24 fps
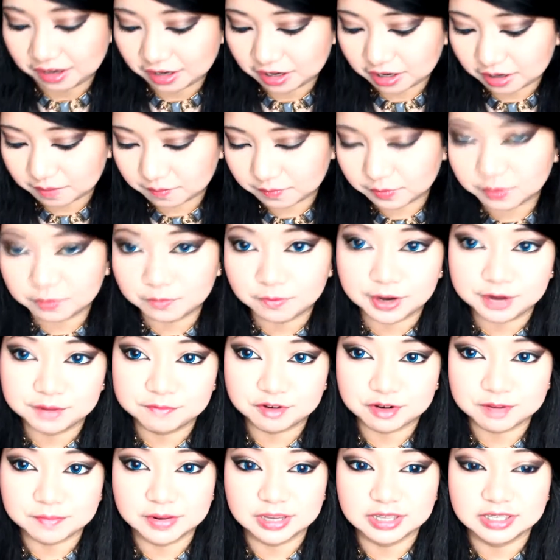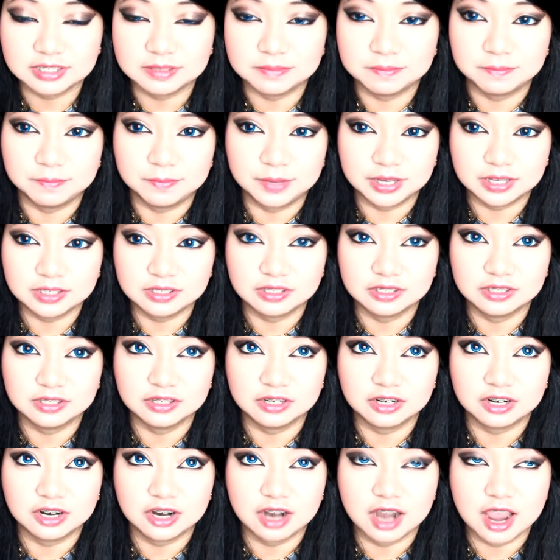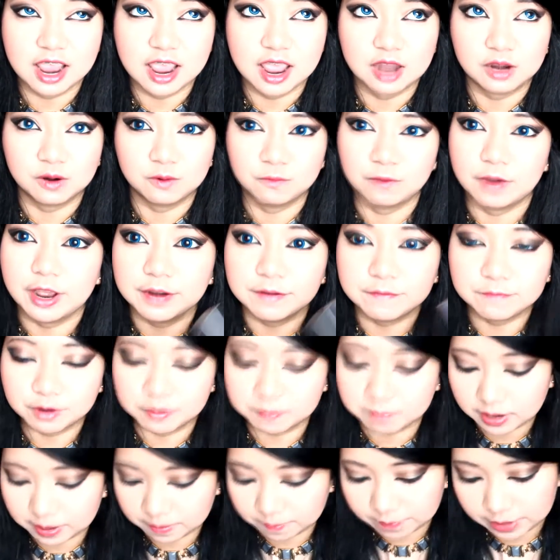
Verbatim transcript: um, one for my big sister and one for my